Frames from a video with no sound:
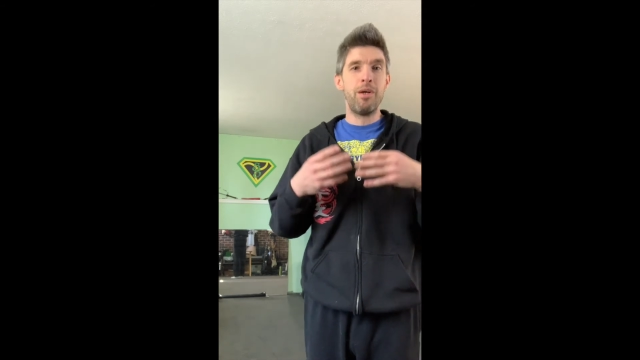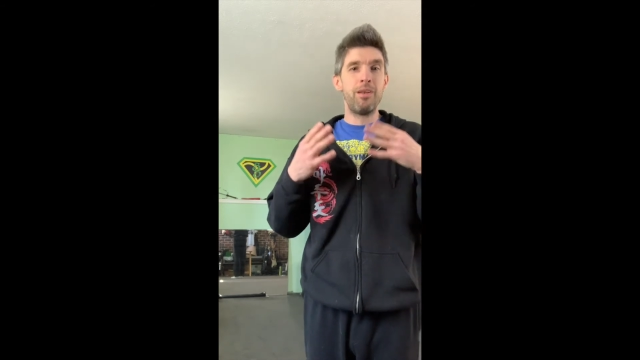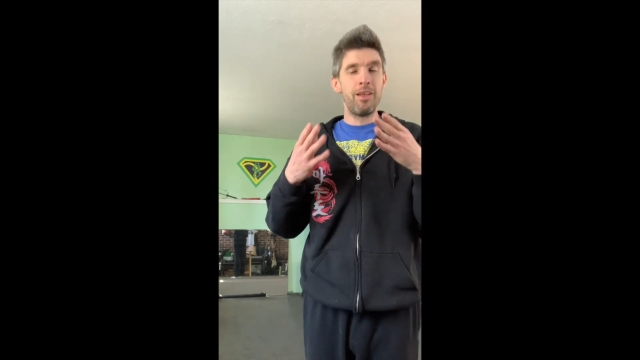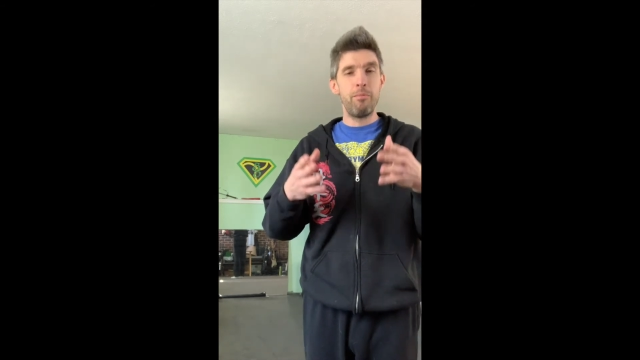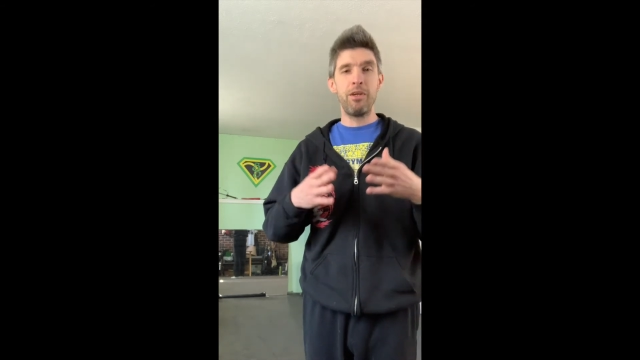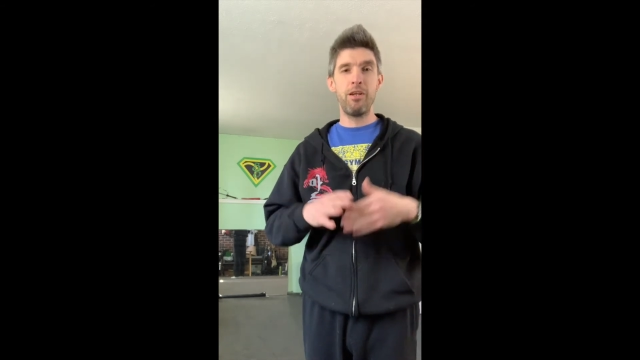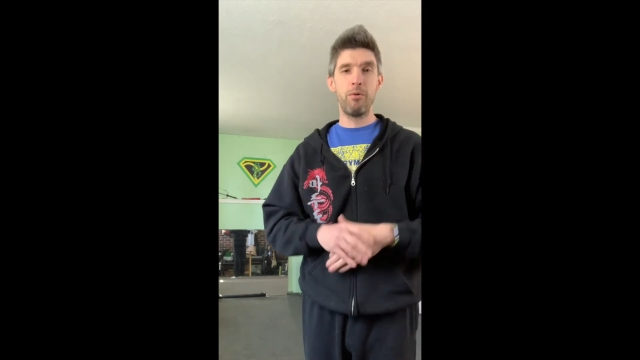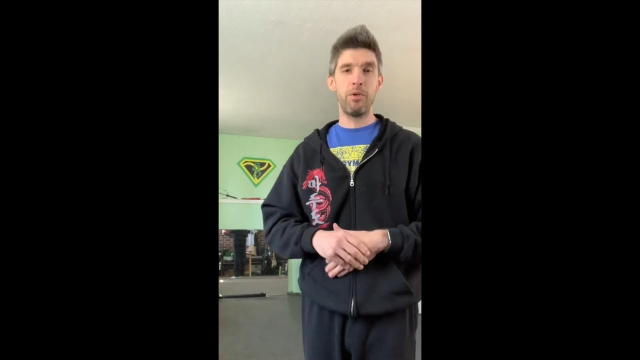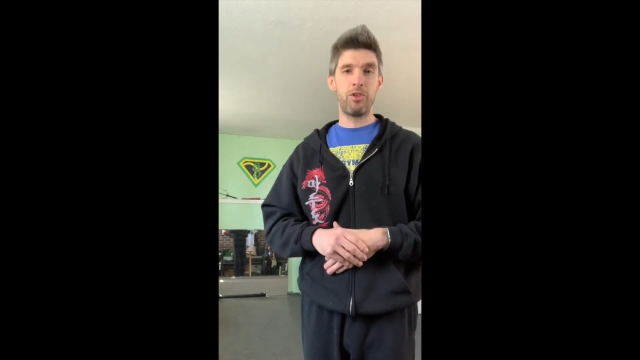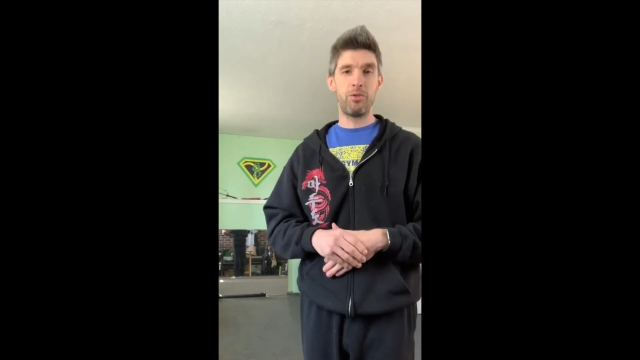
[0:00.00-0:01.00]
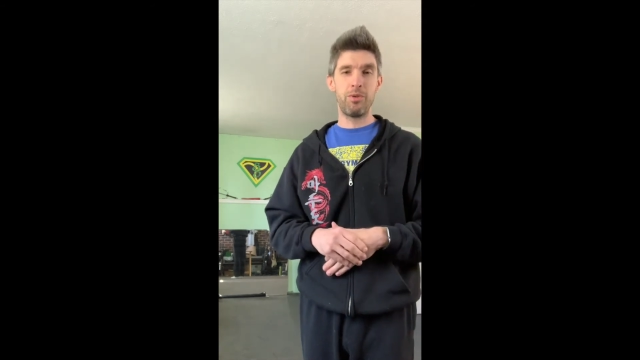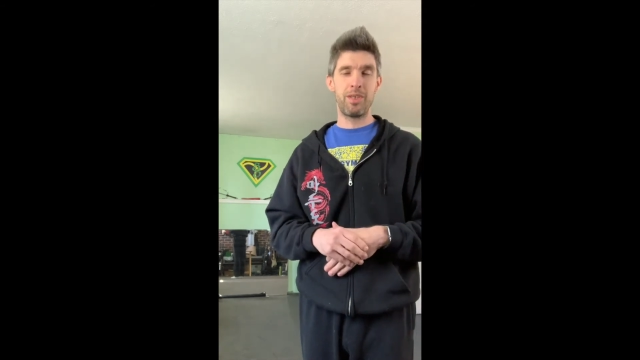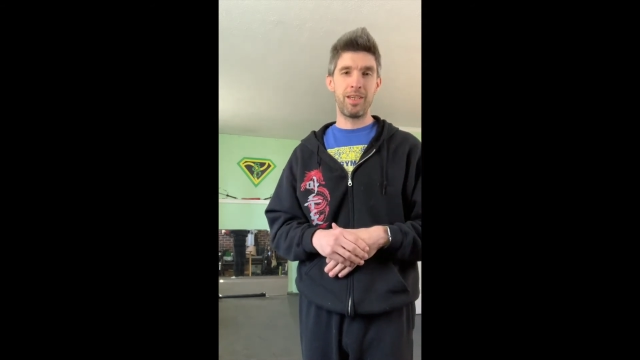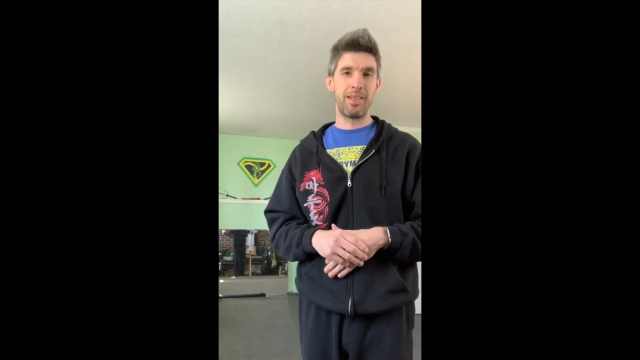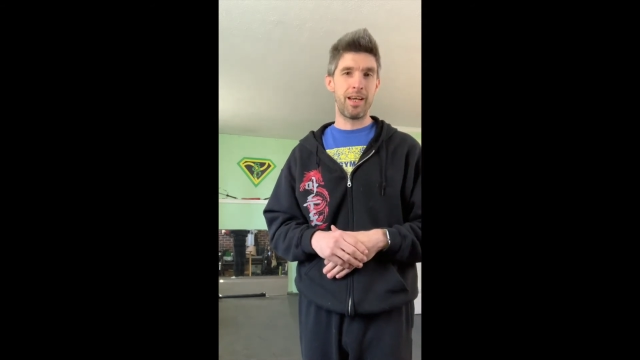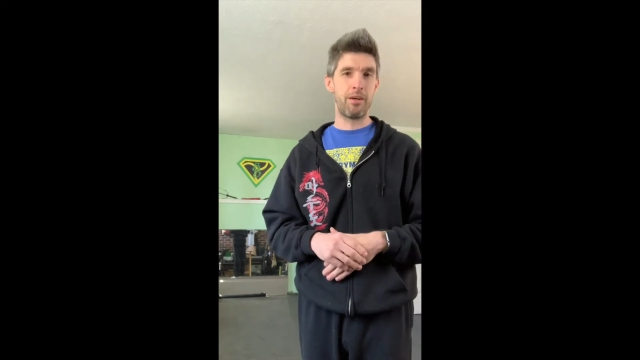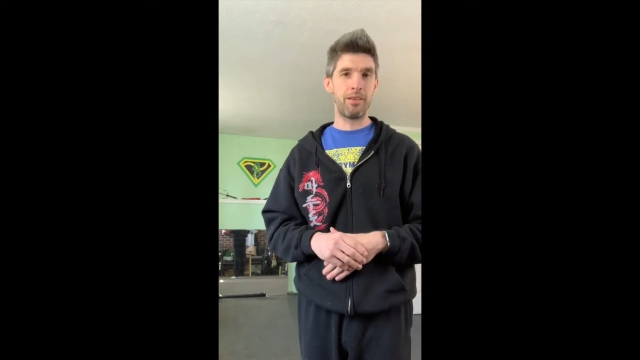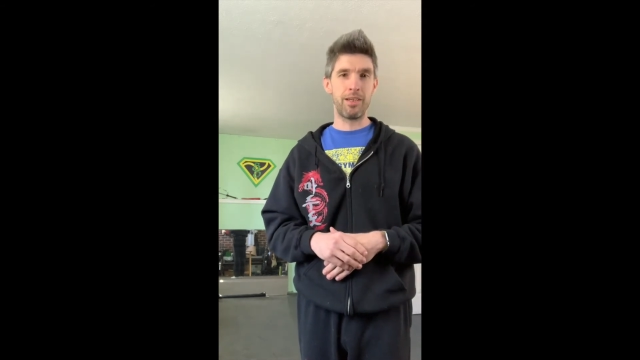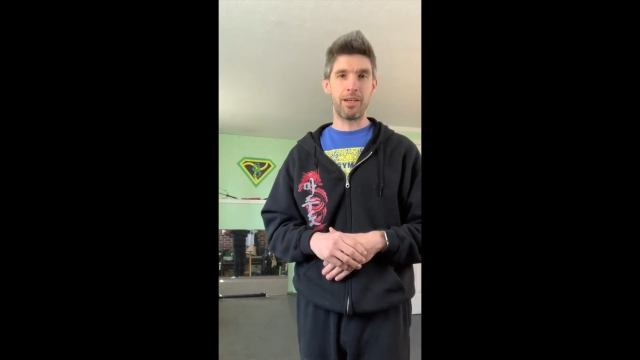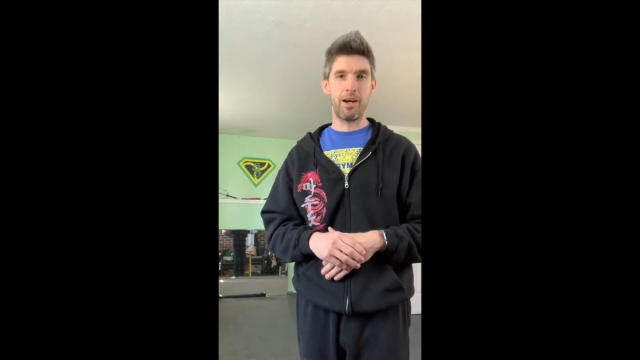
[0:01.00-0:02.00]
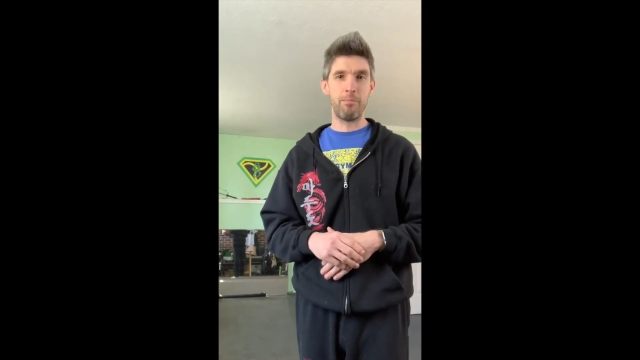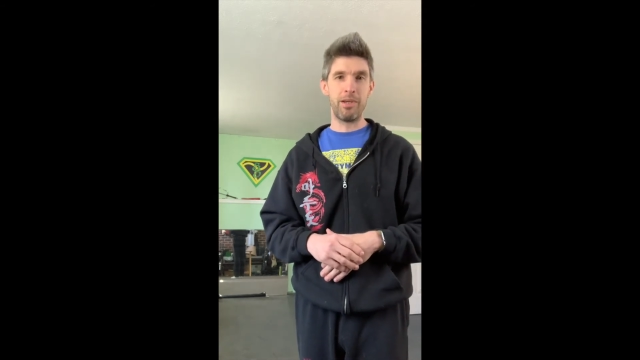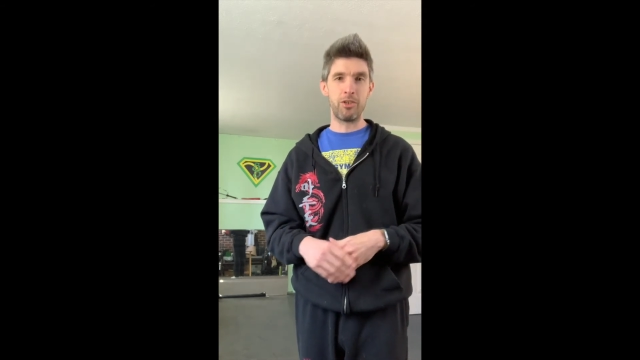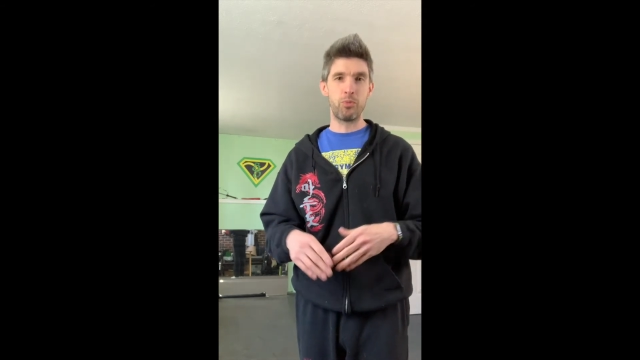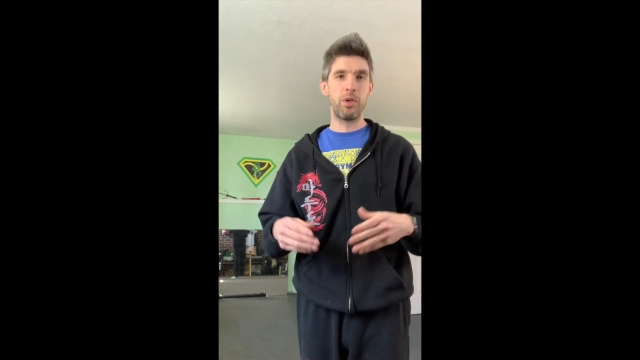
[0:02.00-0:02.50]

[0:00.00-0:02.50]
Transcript: let me know what you think down in the comments.